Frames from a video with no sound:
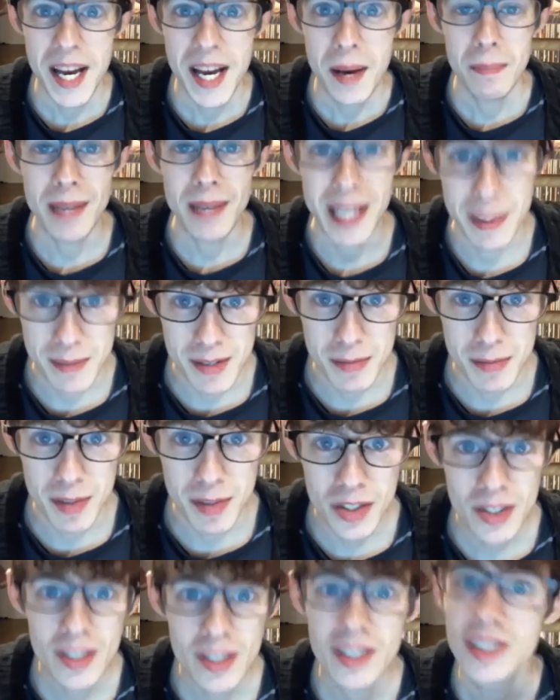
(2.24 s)
My name is
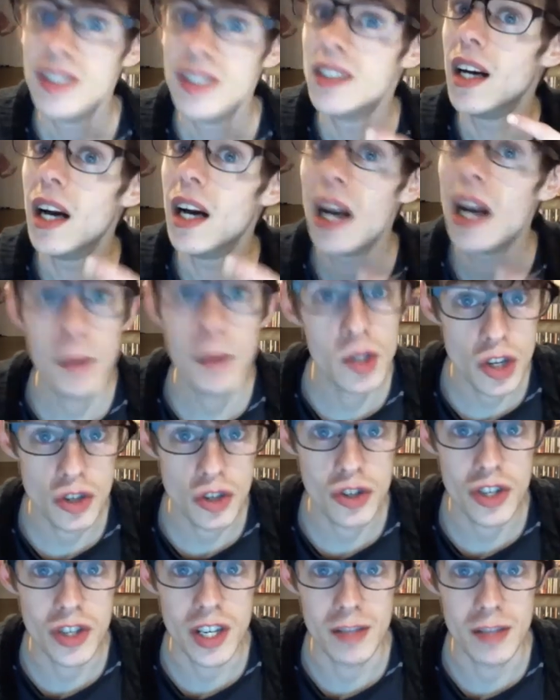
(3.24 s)
Mitchell. I'm a gender
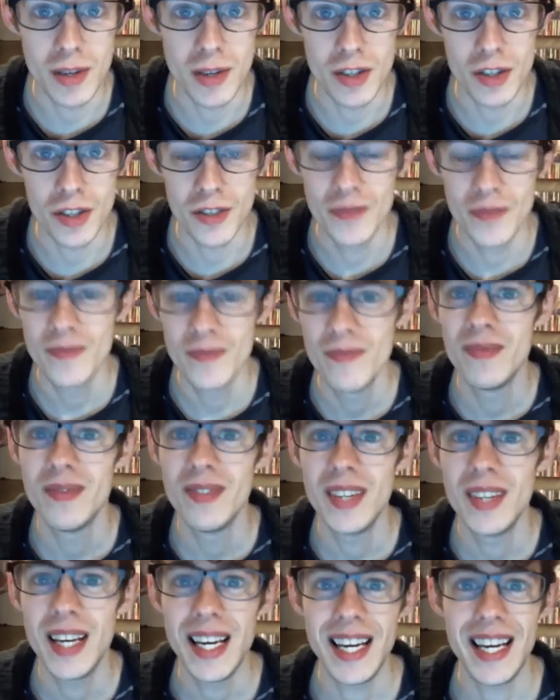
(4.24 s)
studies major,
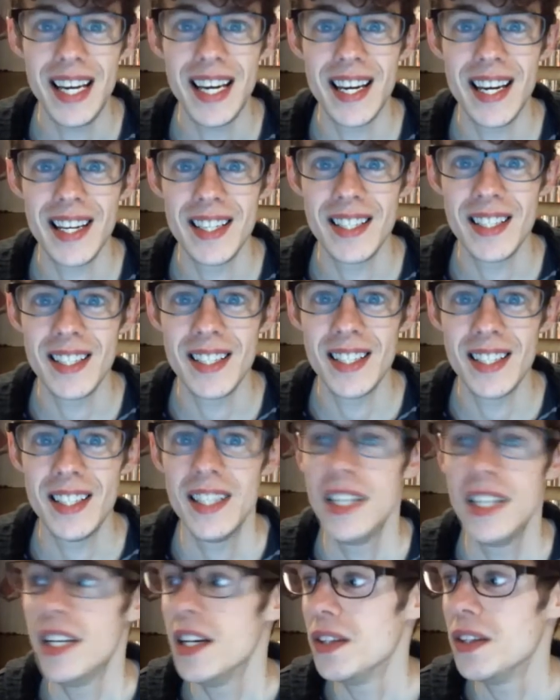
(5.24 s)
and
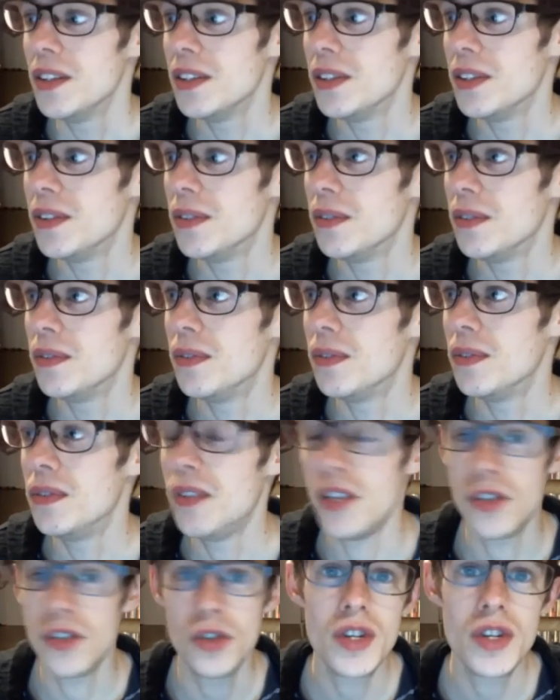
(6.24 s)

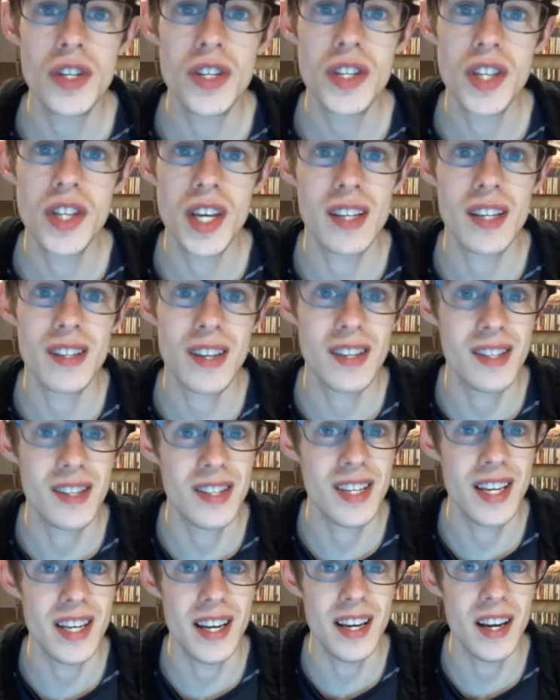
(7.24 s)
these are just things I
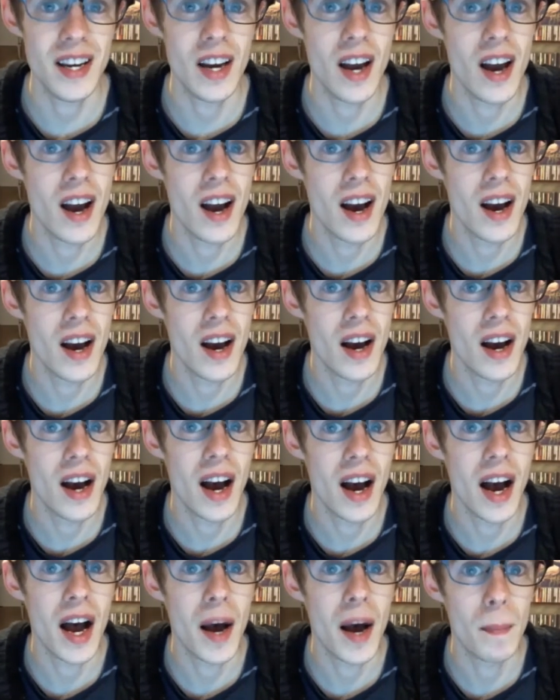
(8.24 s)
see
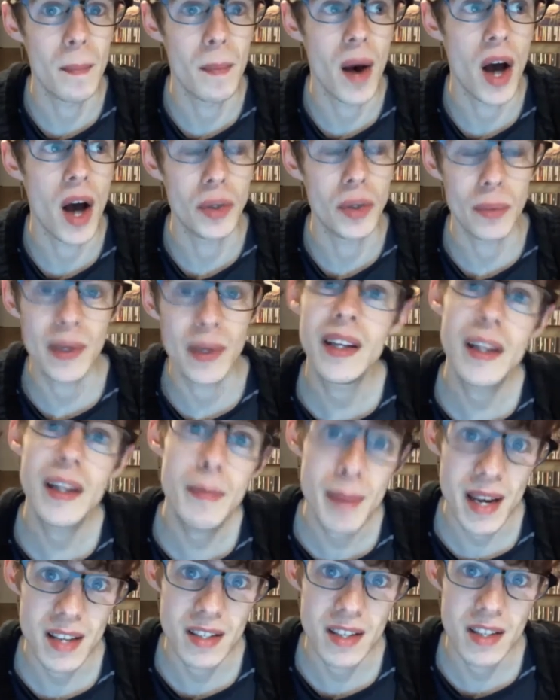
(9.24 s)
on a weekly
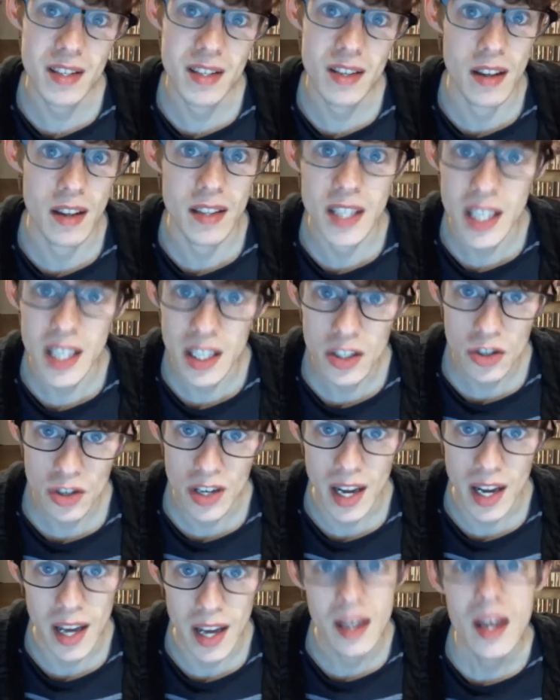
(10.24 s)
basis on the
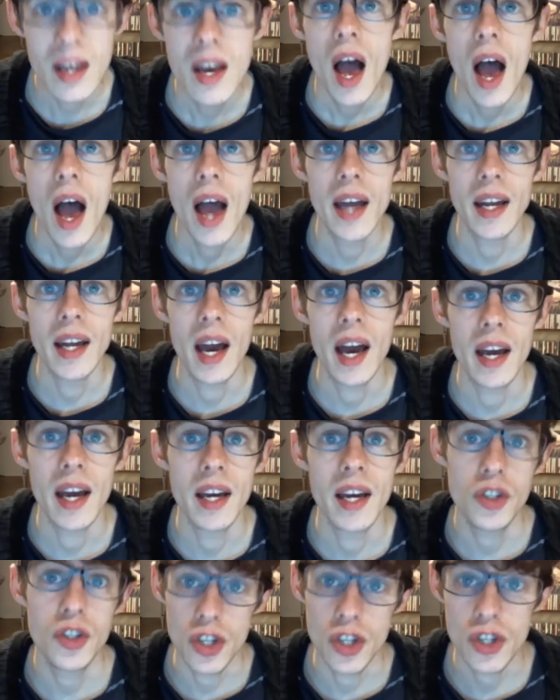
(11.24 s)
internet, and
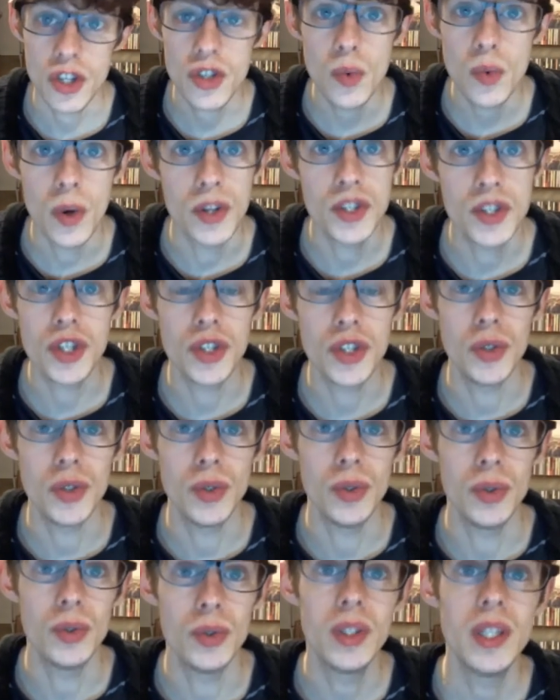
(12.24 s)
I just want
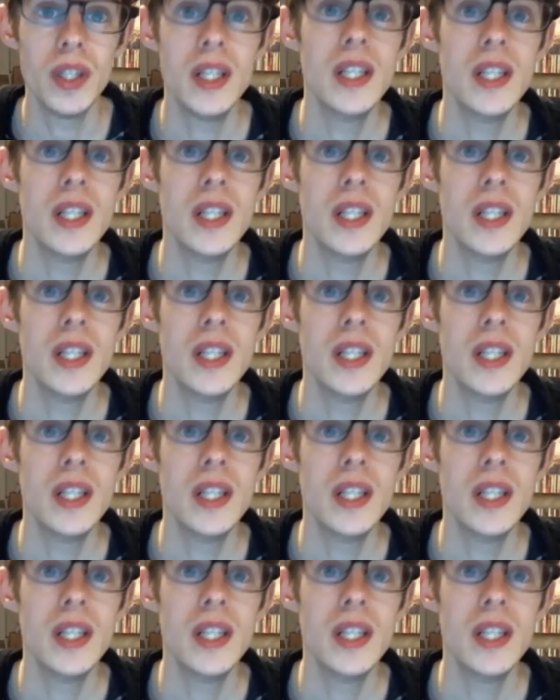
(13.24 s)
to